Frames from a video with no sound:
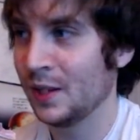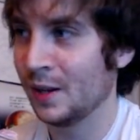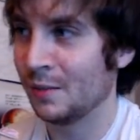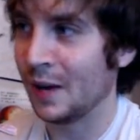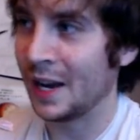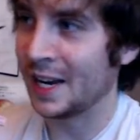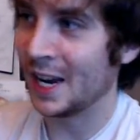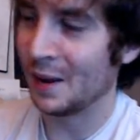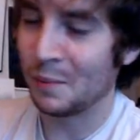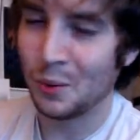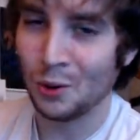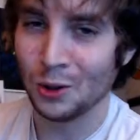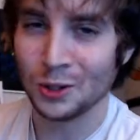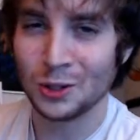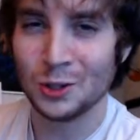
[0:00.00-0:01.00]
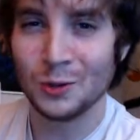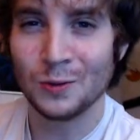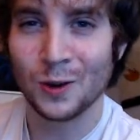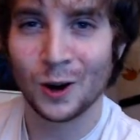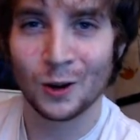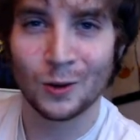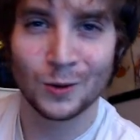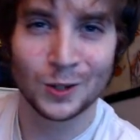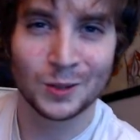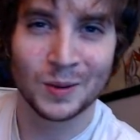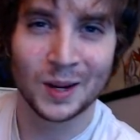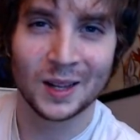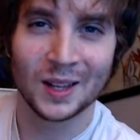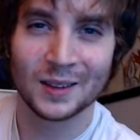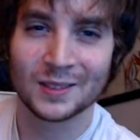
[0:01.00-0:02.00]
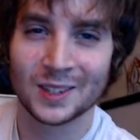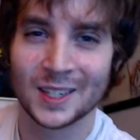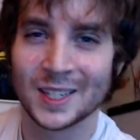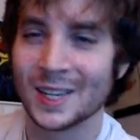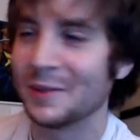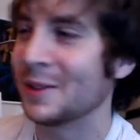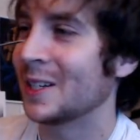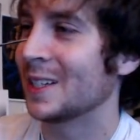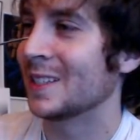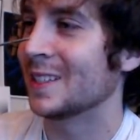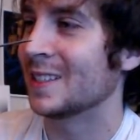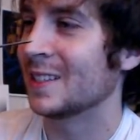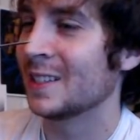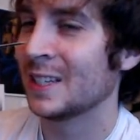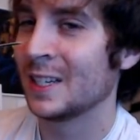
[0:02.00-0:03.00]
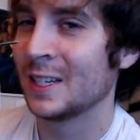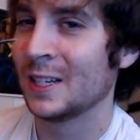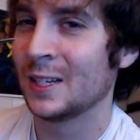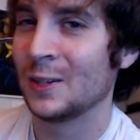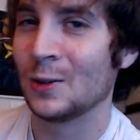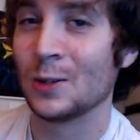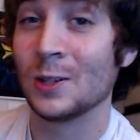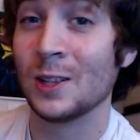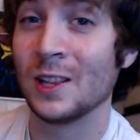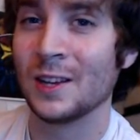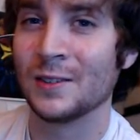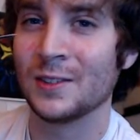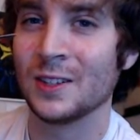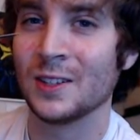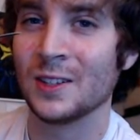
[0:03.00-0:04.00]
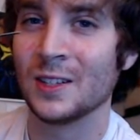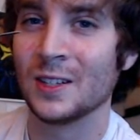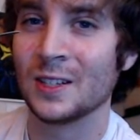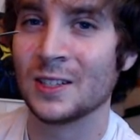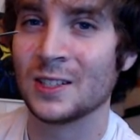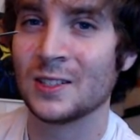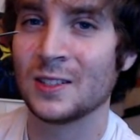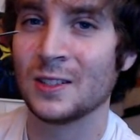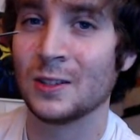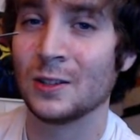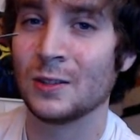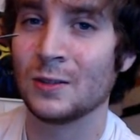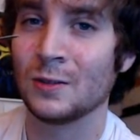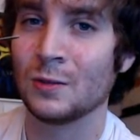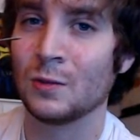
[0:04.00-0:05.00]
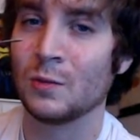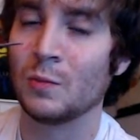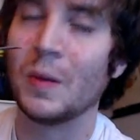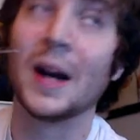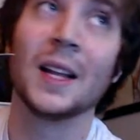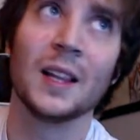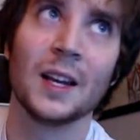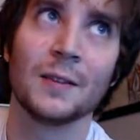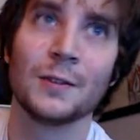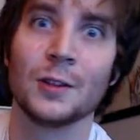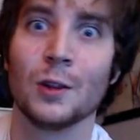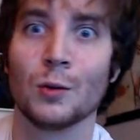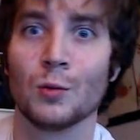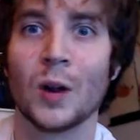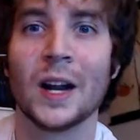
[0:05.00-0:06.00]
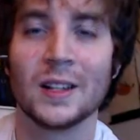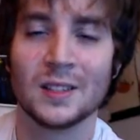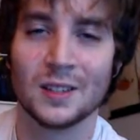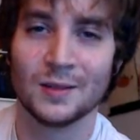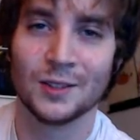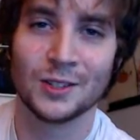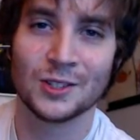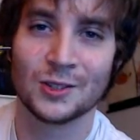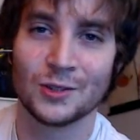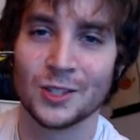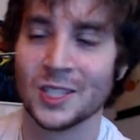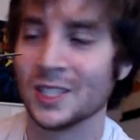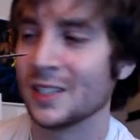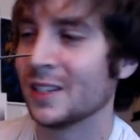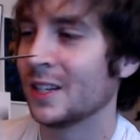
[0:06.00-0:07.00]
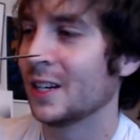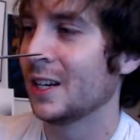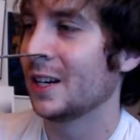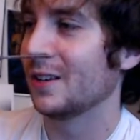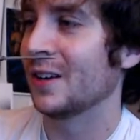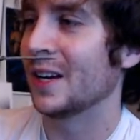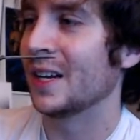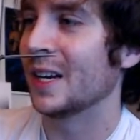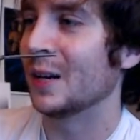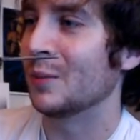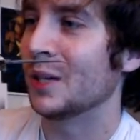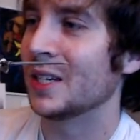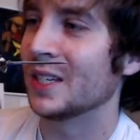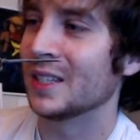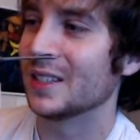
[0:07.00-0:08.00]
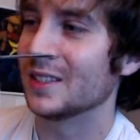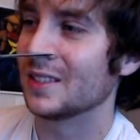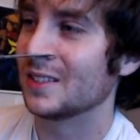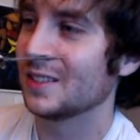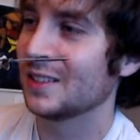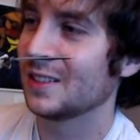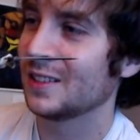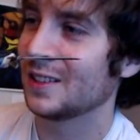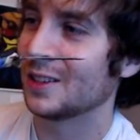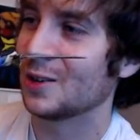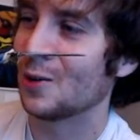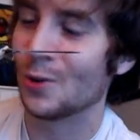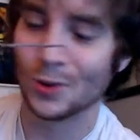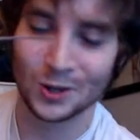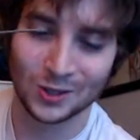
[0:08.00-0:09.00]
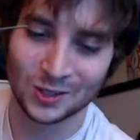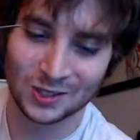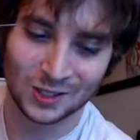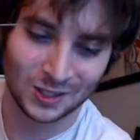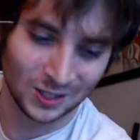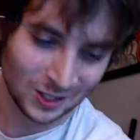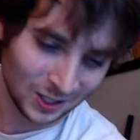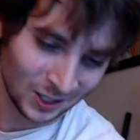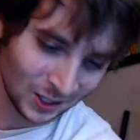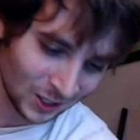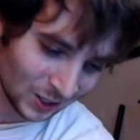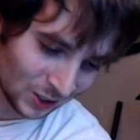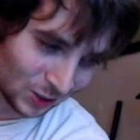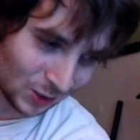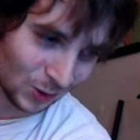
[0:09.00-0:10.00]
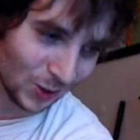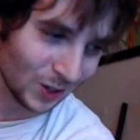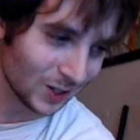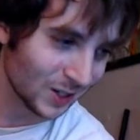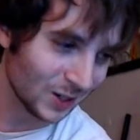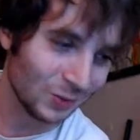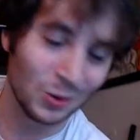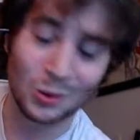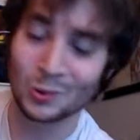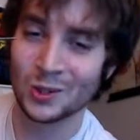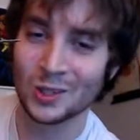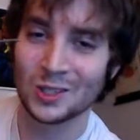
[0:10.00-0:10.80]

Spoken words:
I can't pull it too far over to my left right now or to the left of the right of the screen right now because the cord is short and won't reach